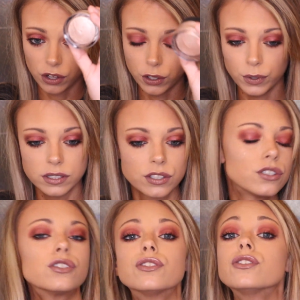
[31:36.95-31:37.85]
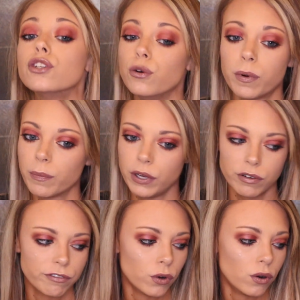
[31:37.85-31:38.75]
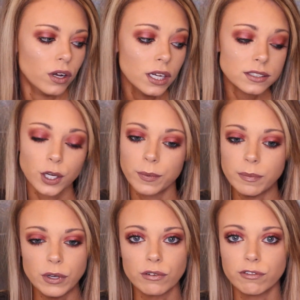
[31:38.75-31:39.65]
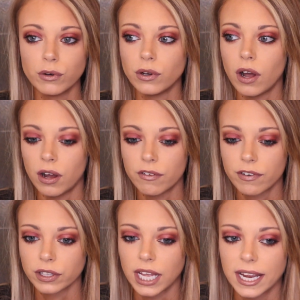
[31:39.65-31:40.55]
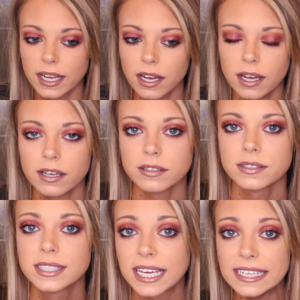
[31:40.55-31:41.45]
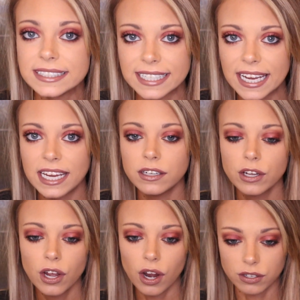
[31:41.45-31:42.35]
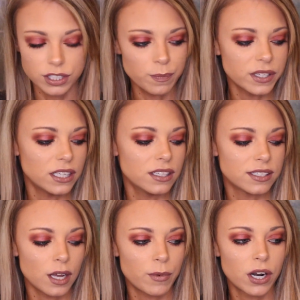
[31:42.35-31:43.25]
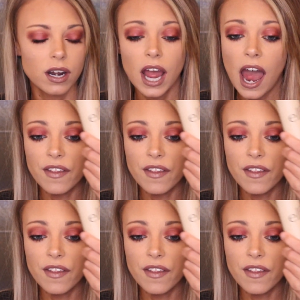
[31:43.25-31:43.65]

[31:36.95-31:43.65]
Although it's super beautiful, it's going to be beautiful over like a skin tint or something in the summer.